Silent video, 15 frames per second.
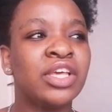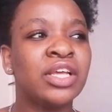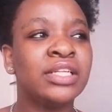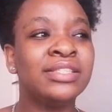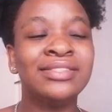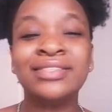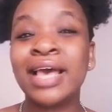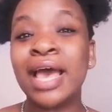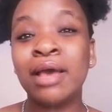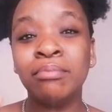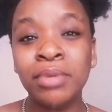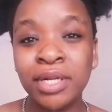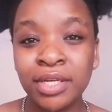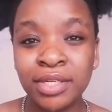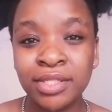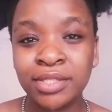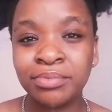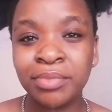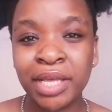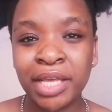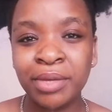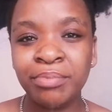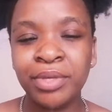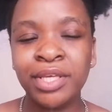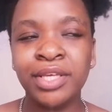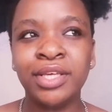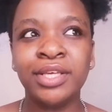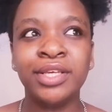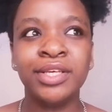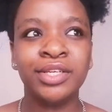in tablets
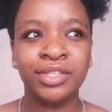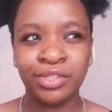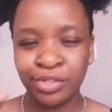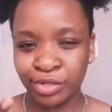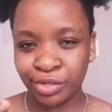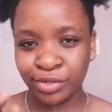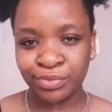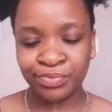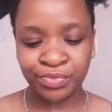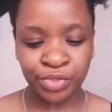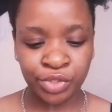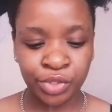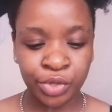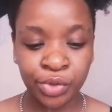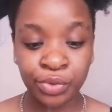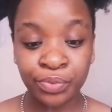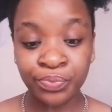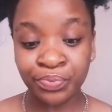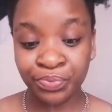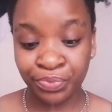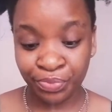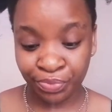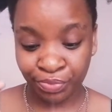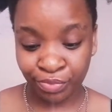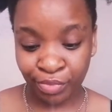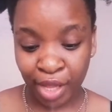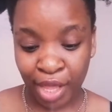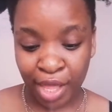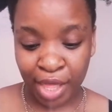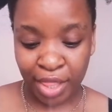maybe, you know. So
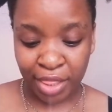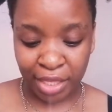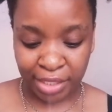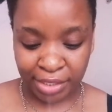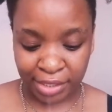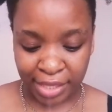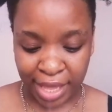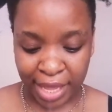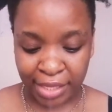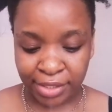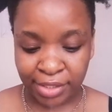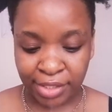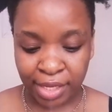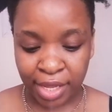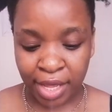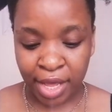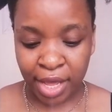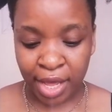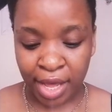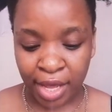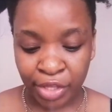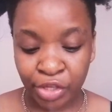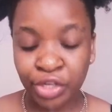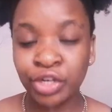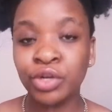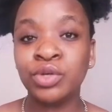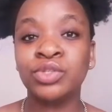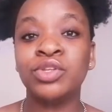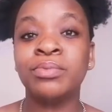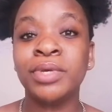there's that. You can
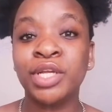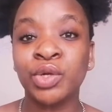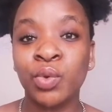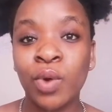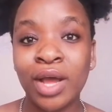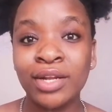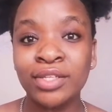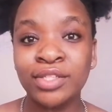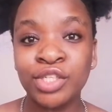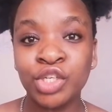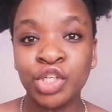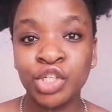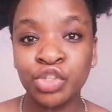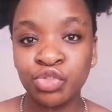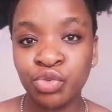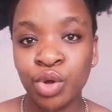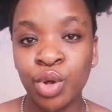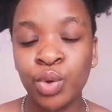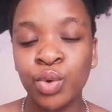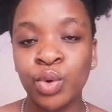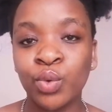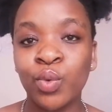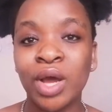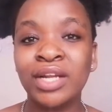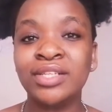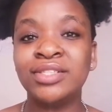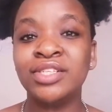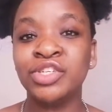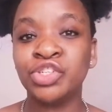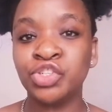also be in quality control or
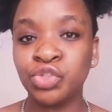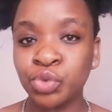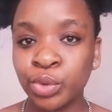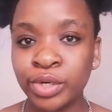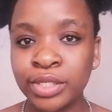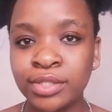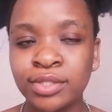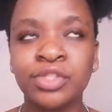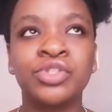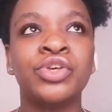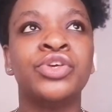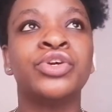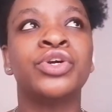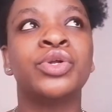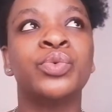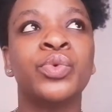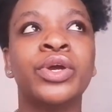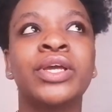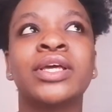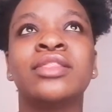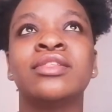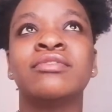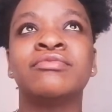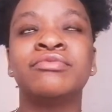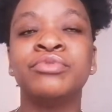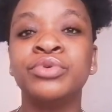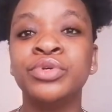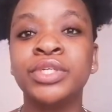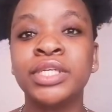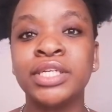quality assurance. So you can work in the
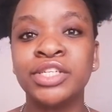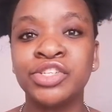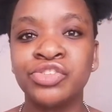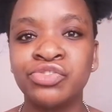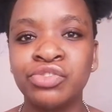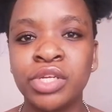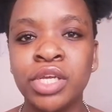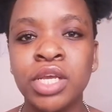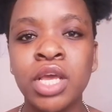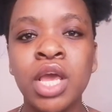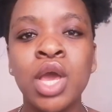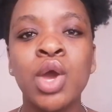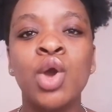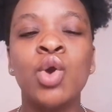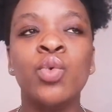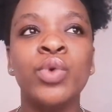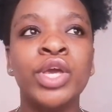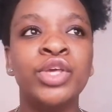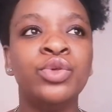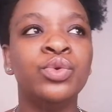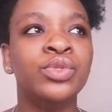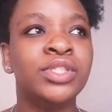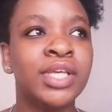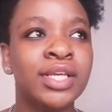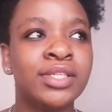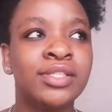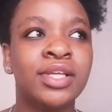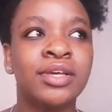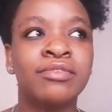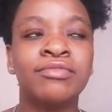food industry where you're
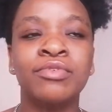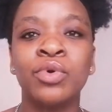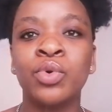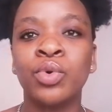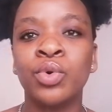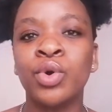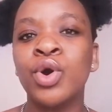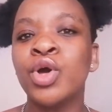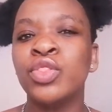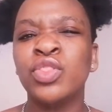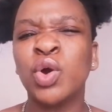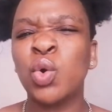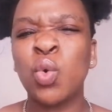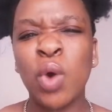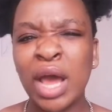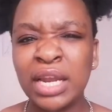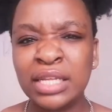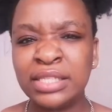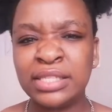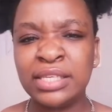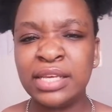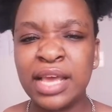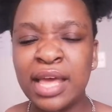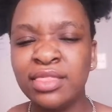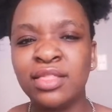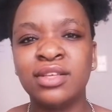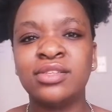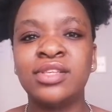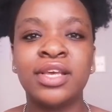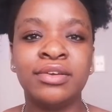testing for the quality and
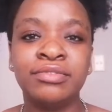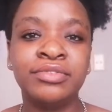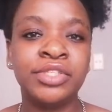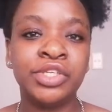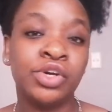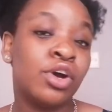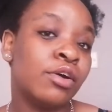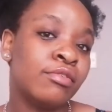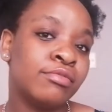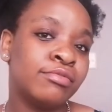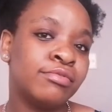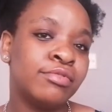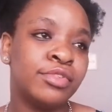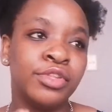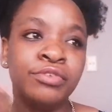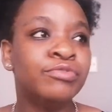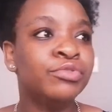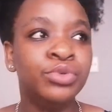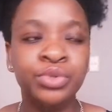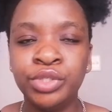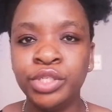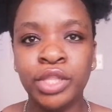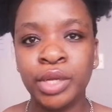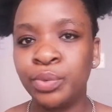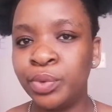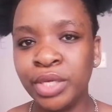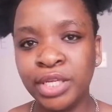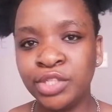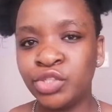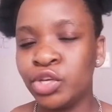the safety of the food that
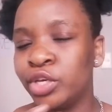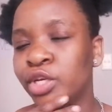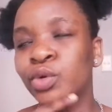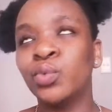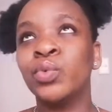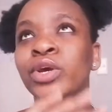we eat. So you can